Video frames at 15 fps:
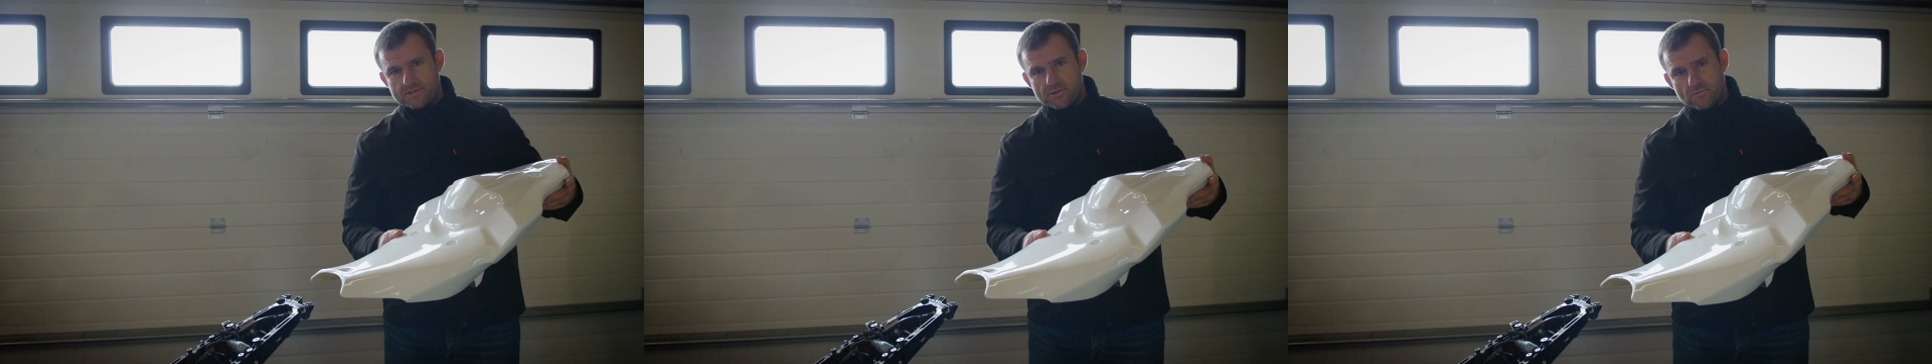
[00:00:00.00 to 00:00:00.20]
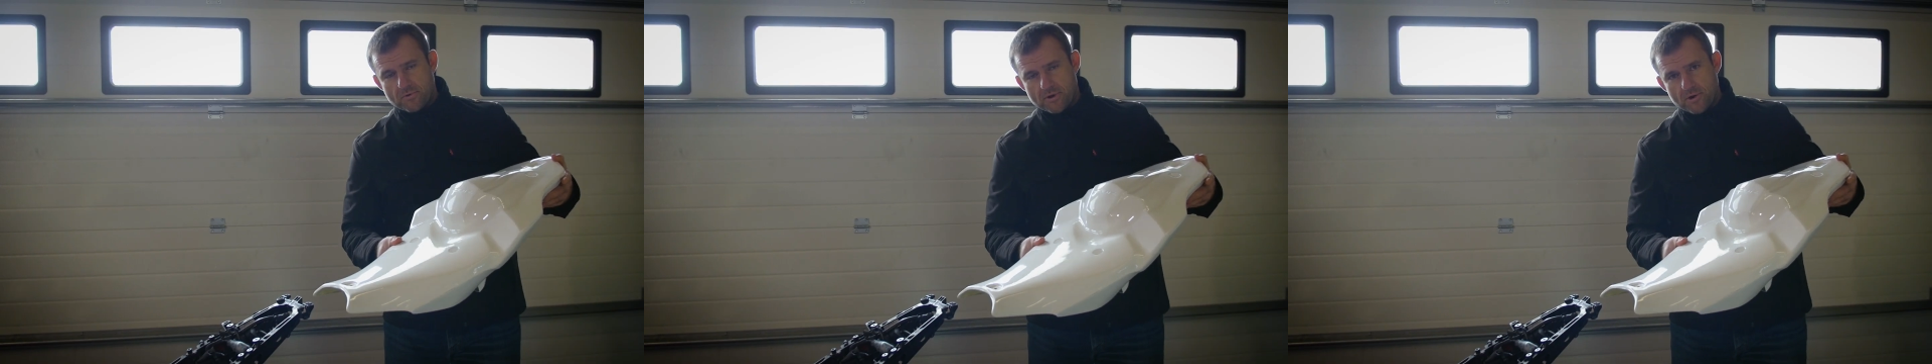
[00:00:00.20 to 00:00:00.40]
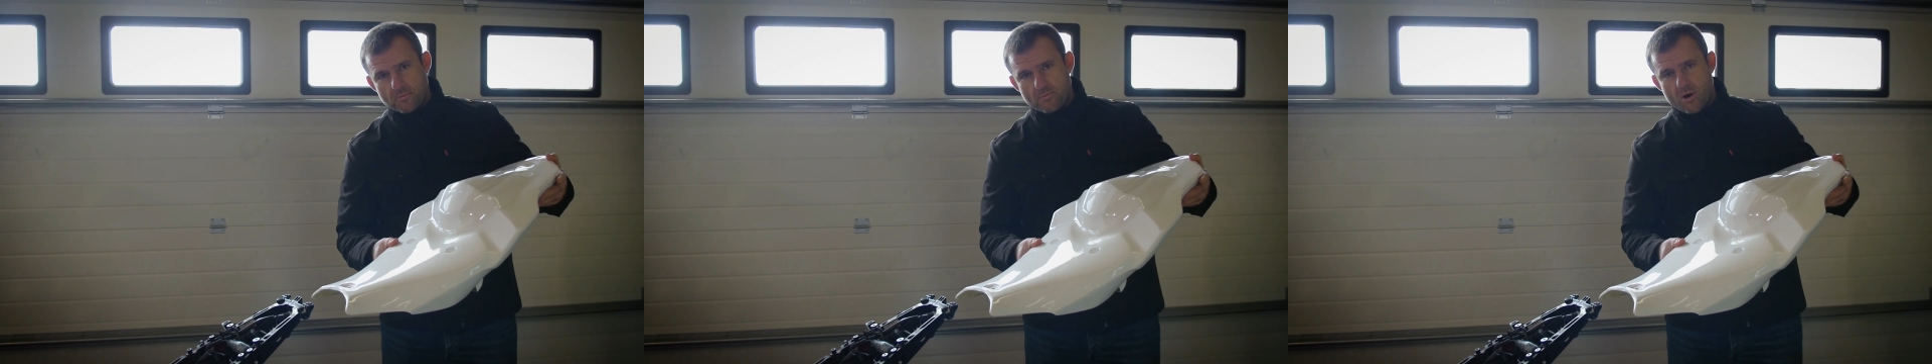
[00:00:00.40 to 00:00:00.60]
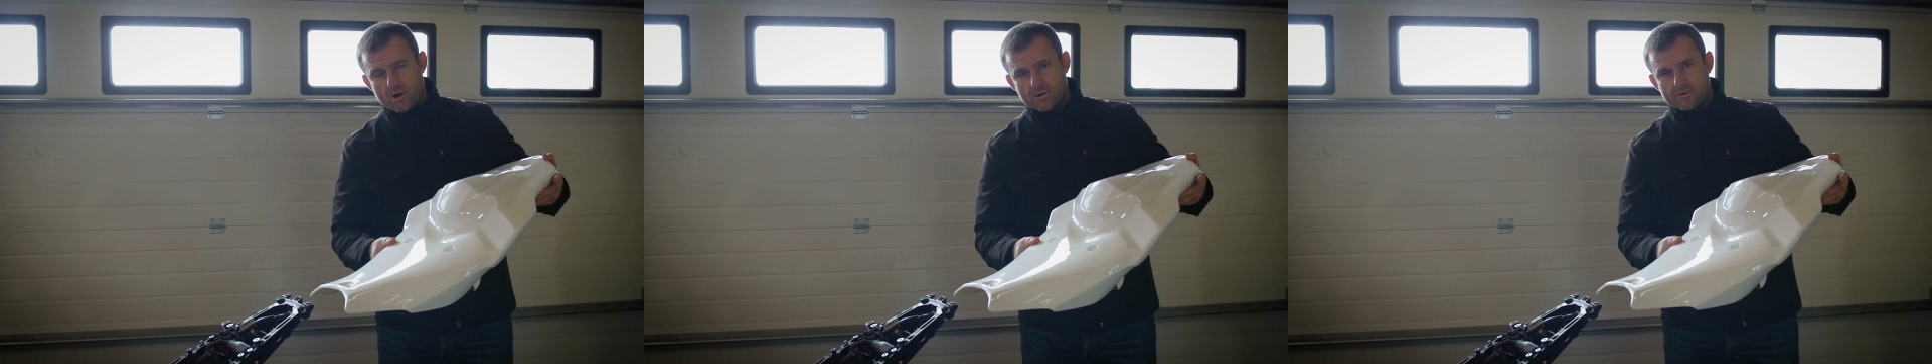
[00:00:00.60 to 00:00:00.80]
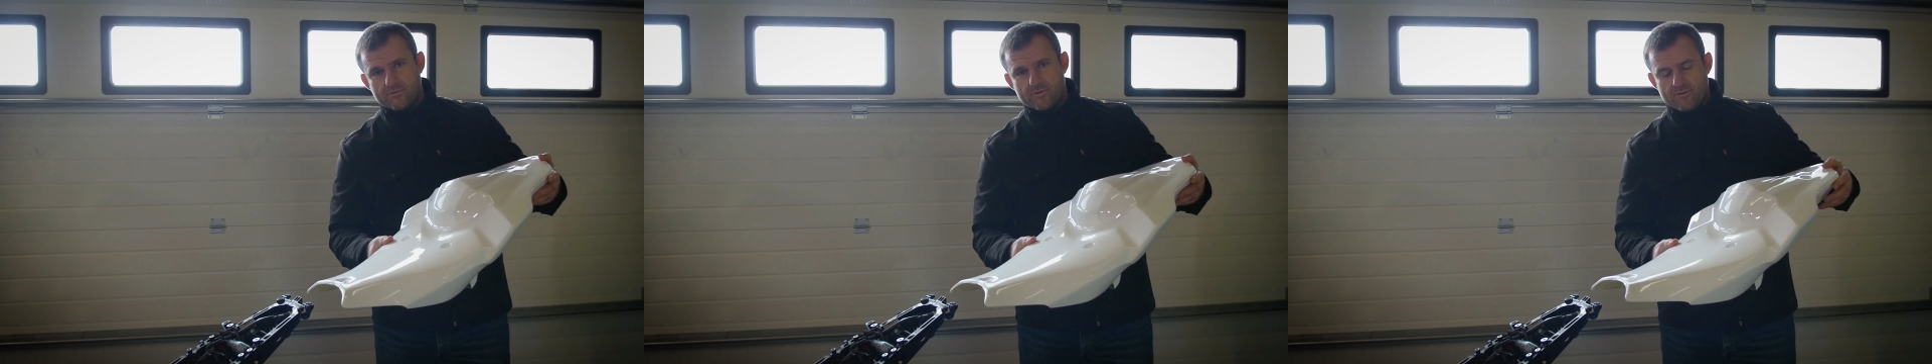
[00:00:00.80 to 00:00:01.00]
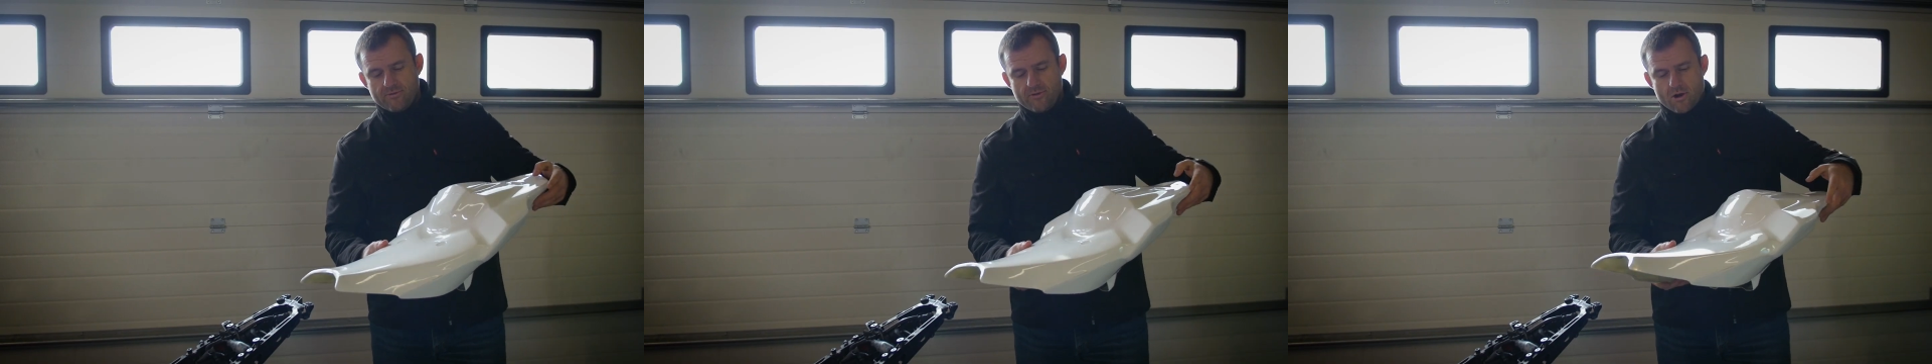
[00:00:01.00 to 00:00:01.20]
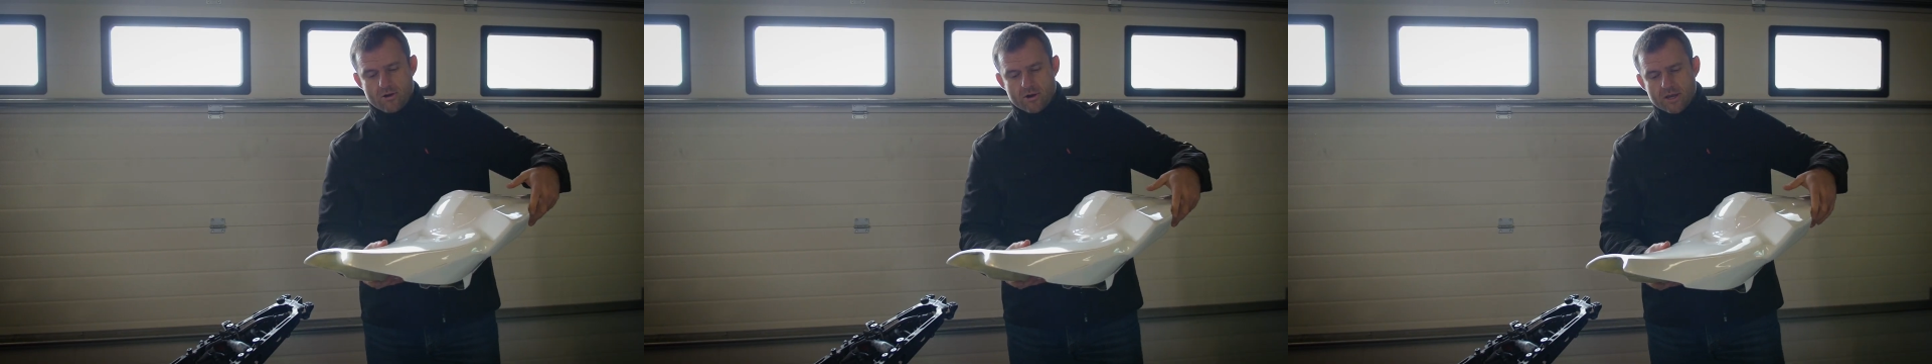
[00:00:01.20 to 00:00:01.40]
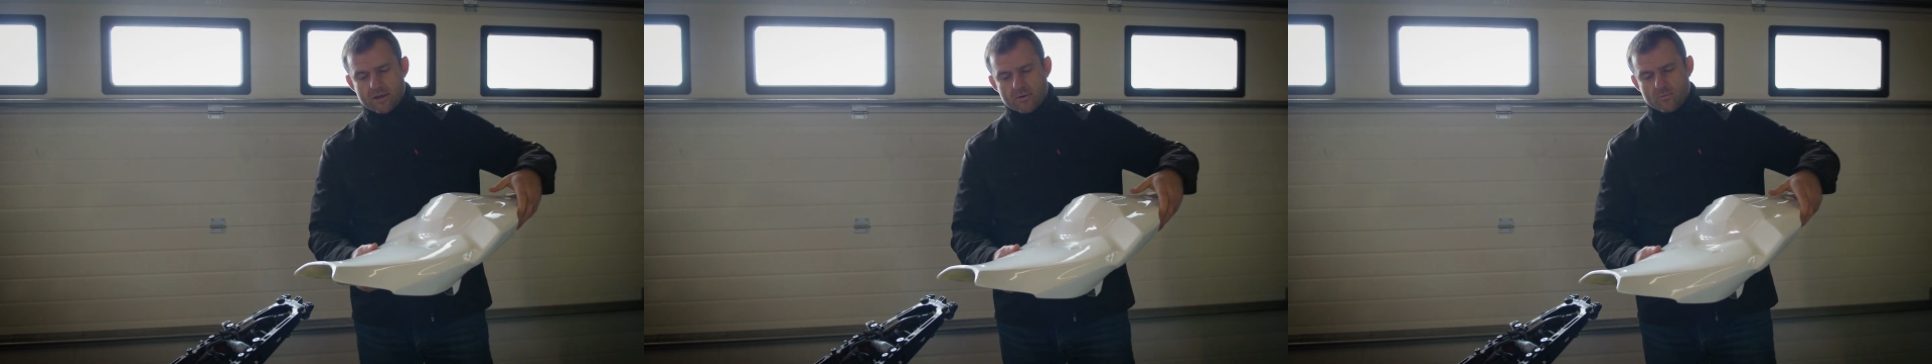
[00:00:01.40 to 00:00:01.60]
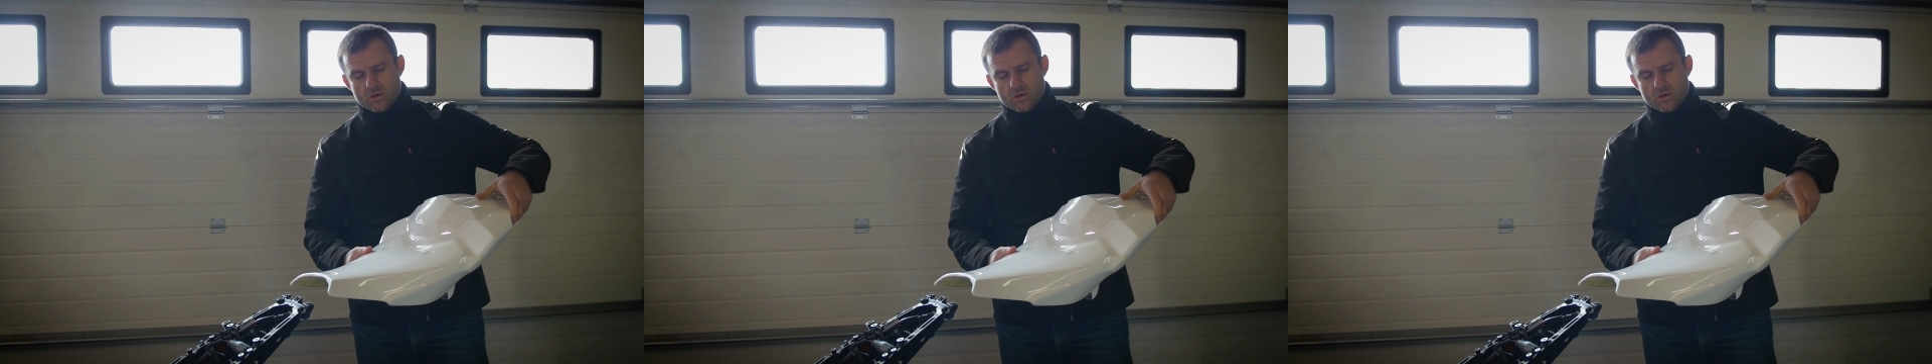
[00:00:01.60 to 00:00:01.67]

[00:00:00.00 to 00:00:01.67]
is the rear part of the fairing,